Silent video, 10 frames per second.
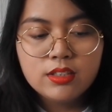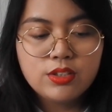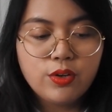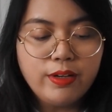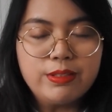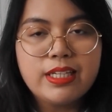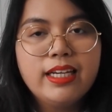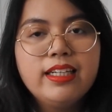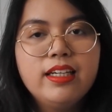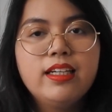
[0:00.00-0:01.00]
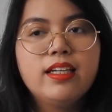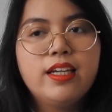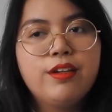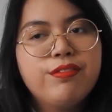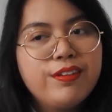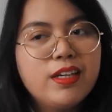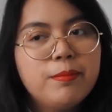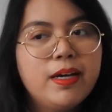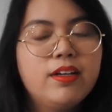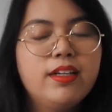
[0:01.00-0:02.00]
So I was kind of iffy
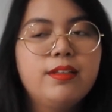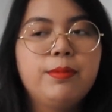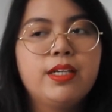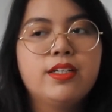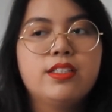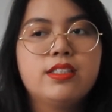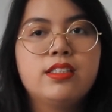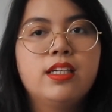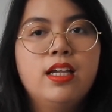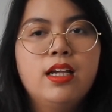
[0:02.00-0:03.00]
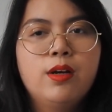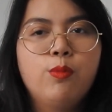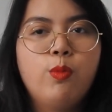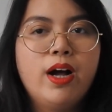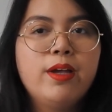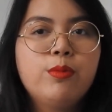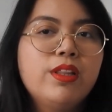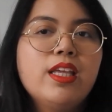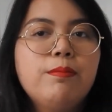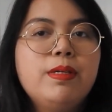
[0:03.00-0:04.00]
about it because why
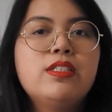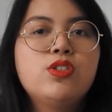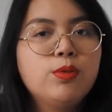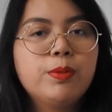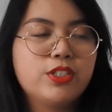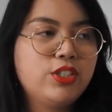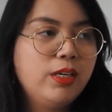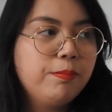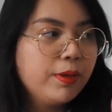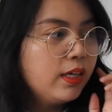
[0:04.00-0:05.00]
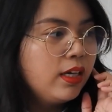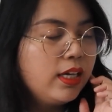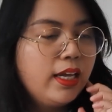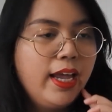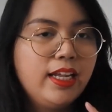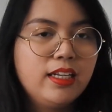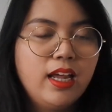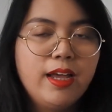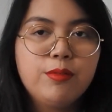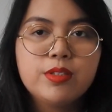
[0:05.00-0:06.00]
would they be super cheap?
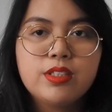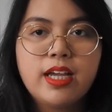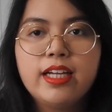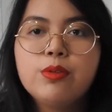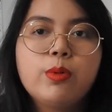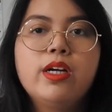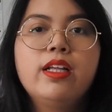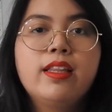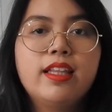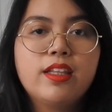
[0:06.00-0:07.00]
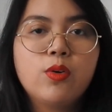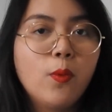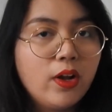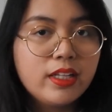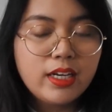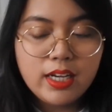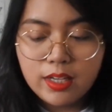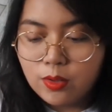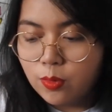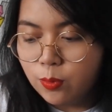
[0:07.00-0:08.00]
And I was kind of worried that the
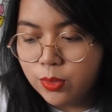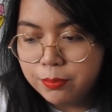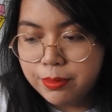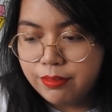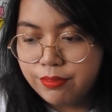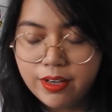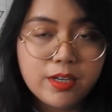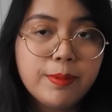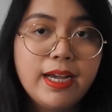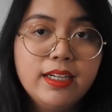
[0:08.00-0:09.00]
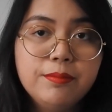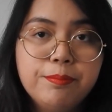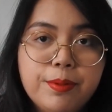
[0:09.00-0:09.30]
quality would be very bad.